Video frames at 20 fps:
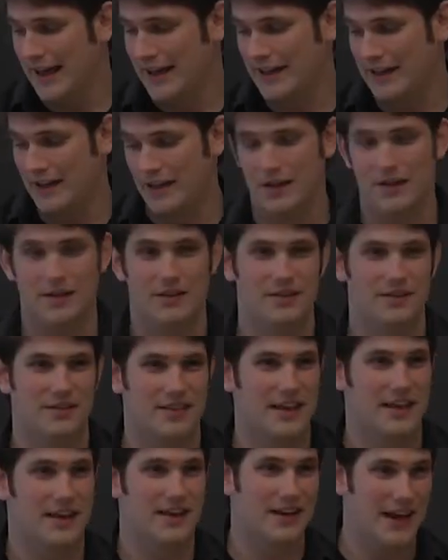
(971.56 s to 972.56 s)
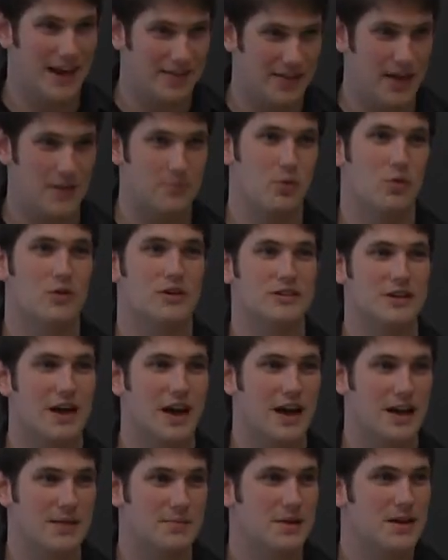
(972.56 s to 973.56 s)
and then at that point in
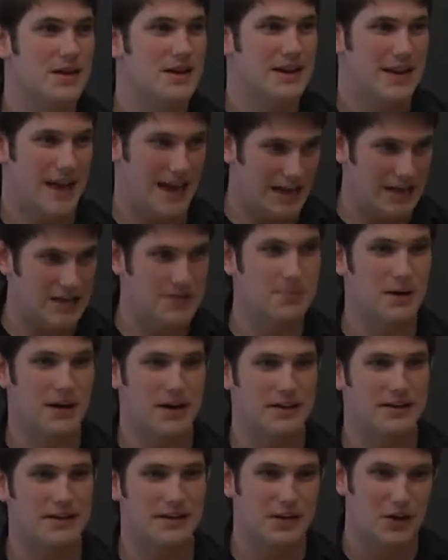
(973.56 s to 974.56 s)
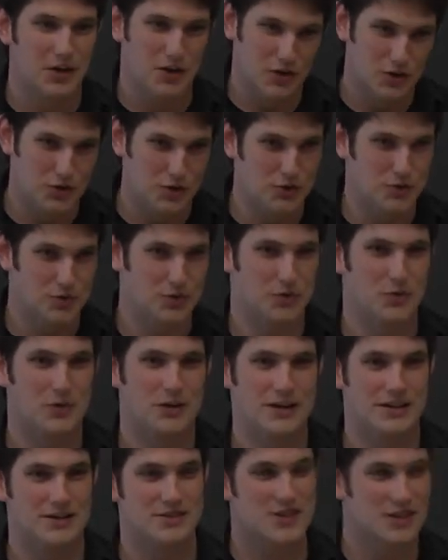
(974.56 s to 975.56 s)
time, anybody who
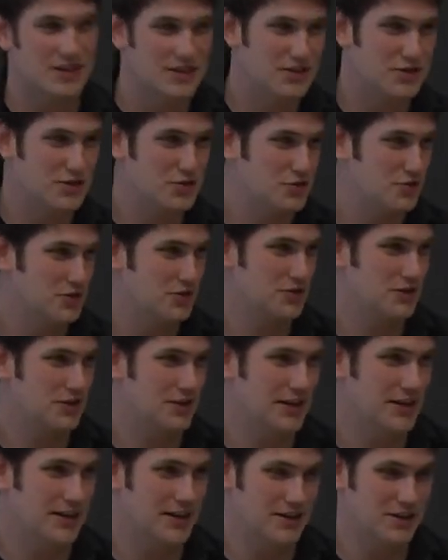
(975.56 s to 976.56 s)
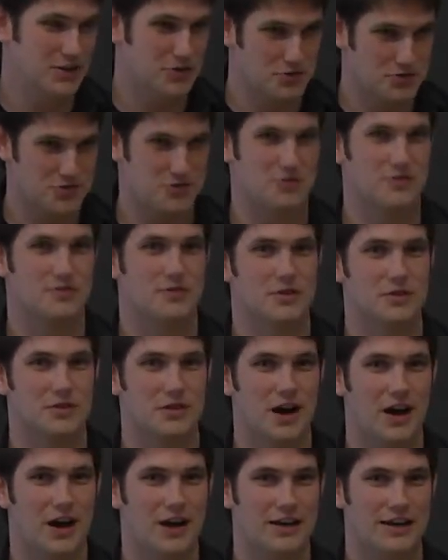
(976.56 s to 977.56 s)
is hitting your
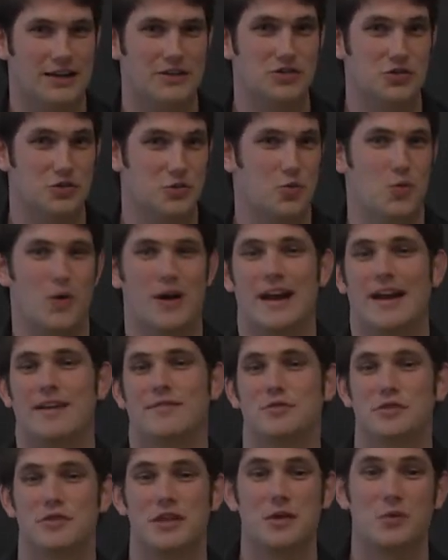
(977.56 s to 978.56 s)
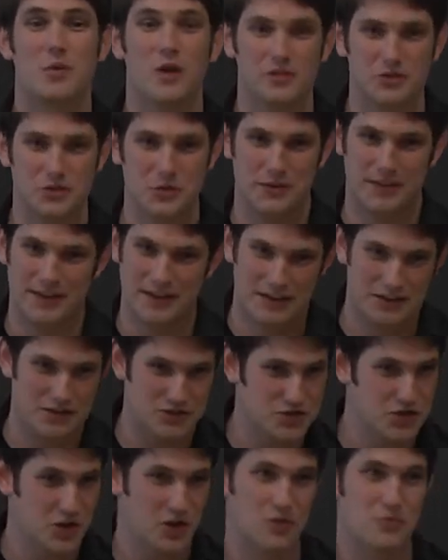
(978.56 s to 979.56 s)
server can do whatever they want to it. They can
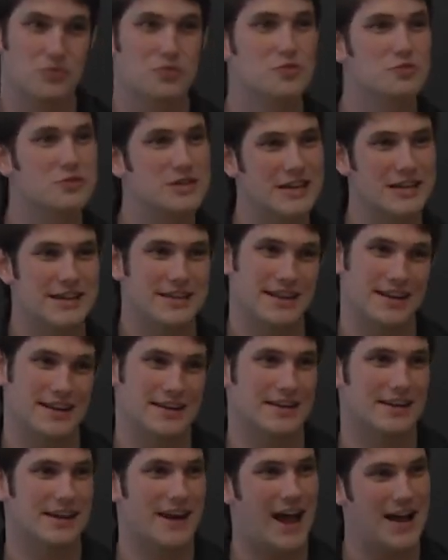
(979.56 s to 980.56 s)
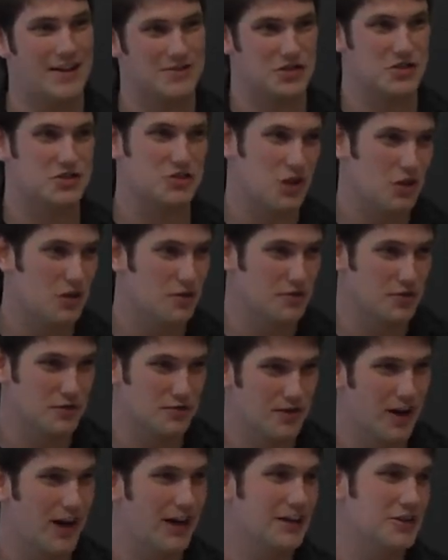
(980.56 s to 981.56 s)
install a rootkit, they can get access to all of your
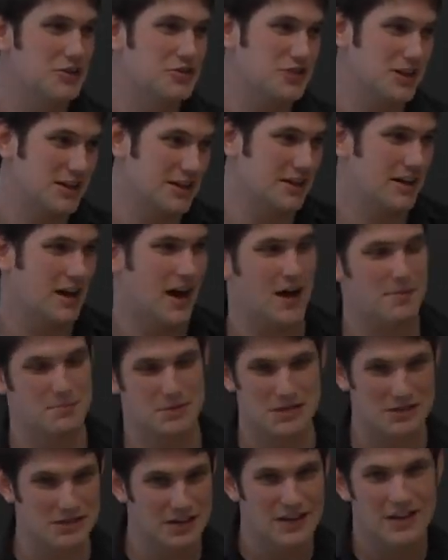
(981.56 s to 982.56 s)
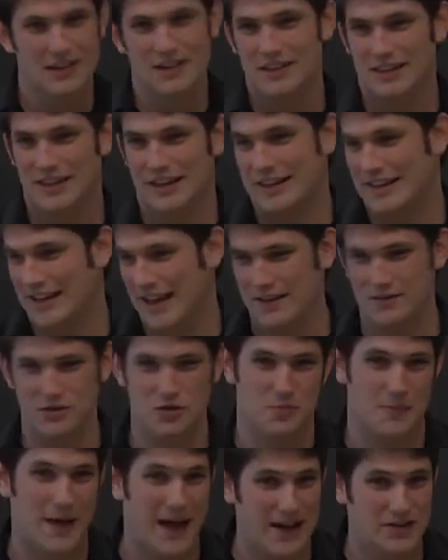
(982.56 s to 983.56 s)
files, they can copy, like,
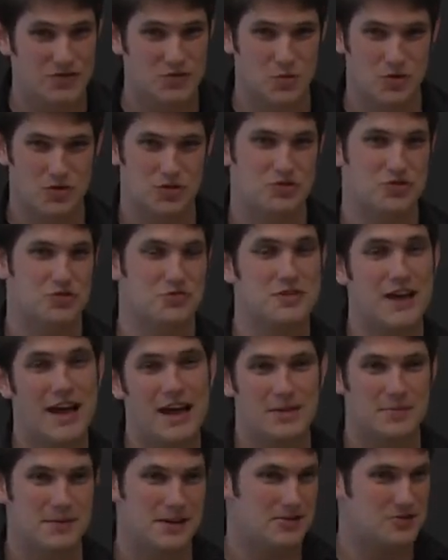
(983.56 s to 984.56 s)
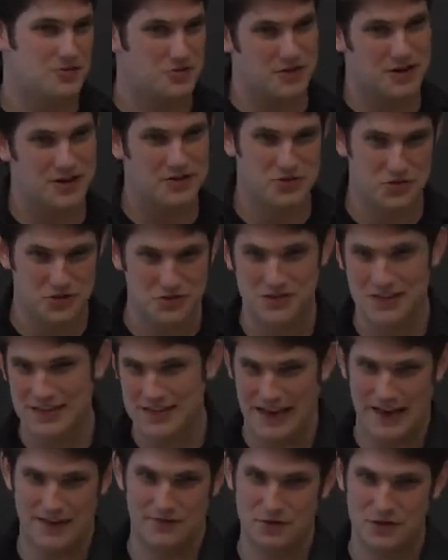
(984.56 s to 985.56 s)
your passwords, your database credentials,
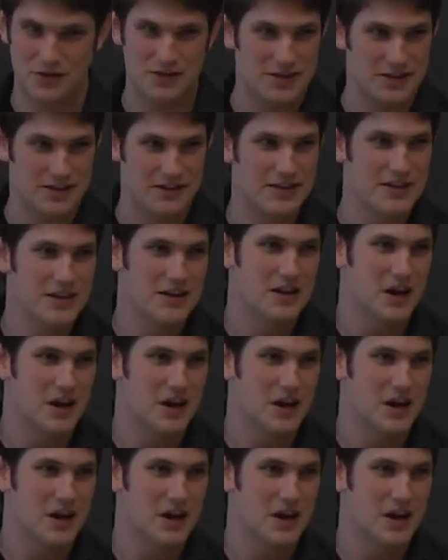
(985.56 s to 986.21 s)
like, everything.